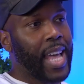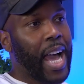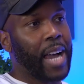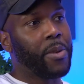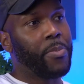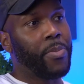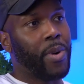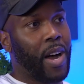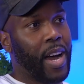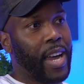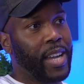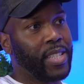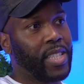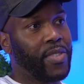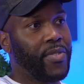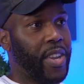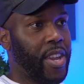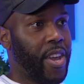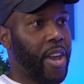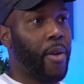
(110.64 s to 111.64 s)
That combines
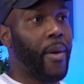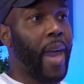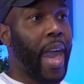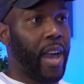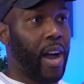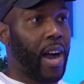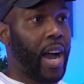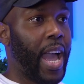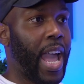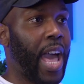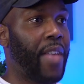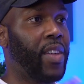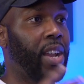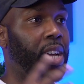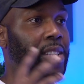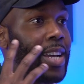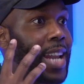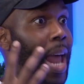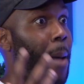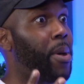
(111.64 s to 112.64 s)
video, AI, and then
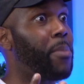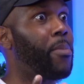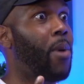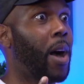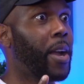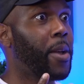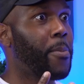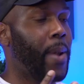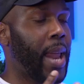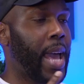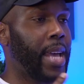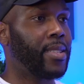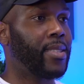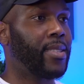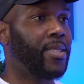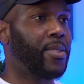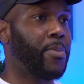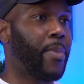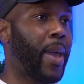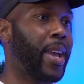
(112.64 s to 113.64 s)
a dynamic marketplace
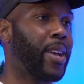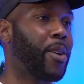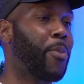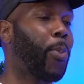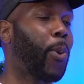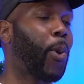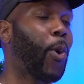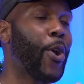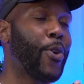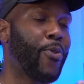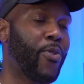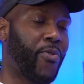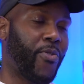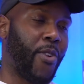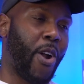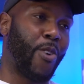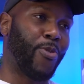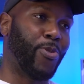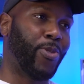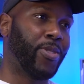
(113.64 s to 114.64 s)
to make employee
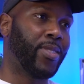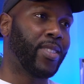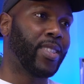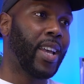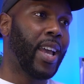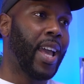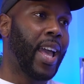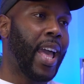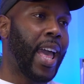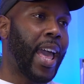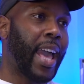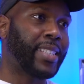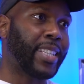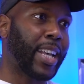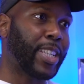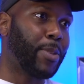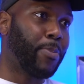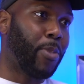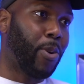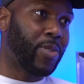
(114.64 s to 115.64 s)
referrals
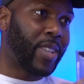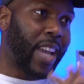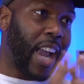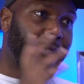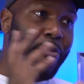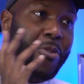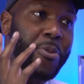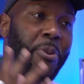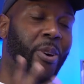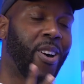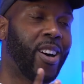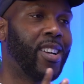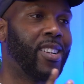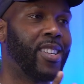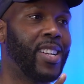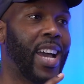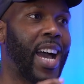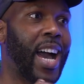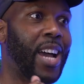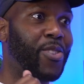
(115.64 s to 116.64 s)
accessible to
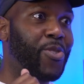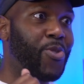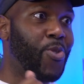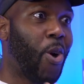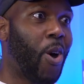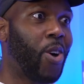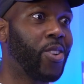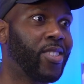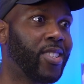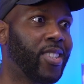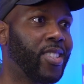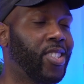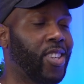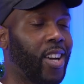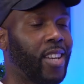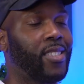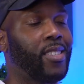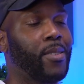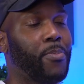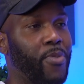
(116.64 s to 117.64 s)
everyone and not
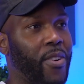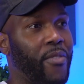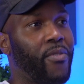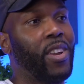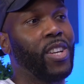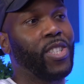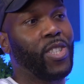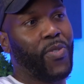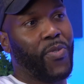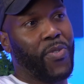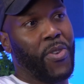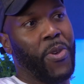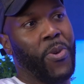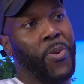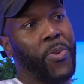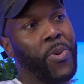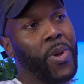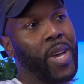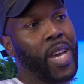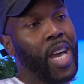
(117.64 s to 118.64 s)
just the privileged
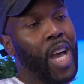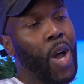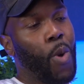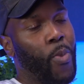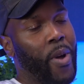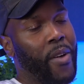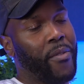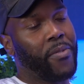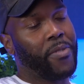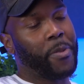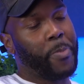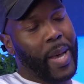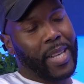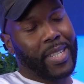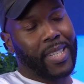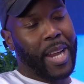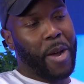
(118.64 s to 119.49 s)
few with the best